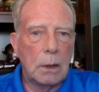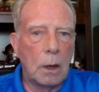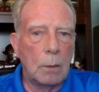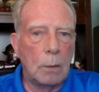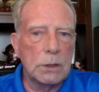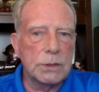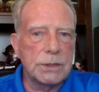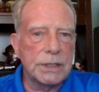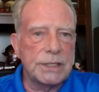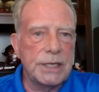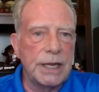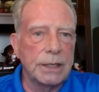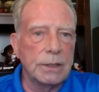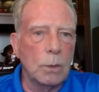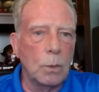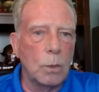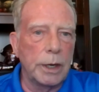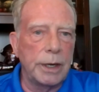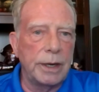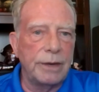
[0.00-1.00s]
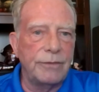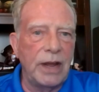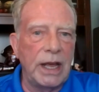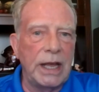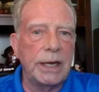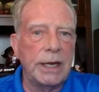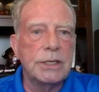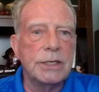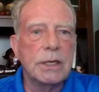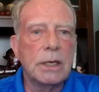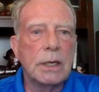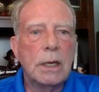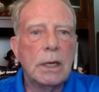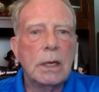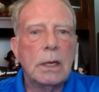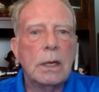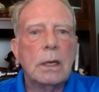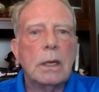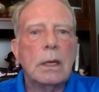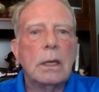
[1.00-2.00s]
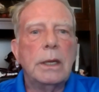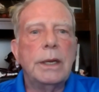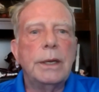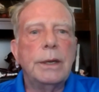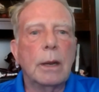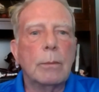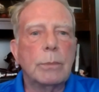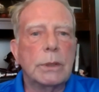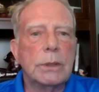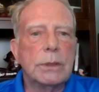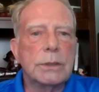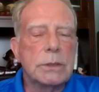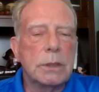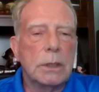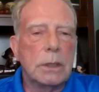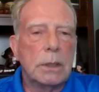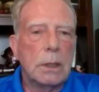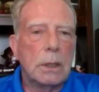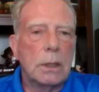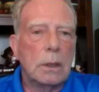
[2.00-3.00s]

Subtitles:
almost a 10-to-1 advantage in numbers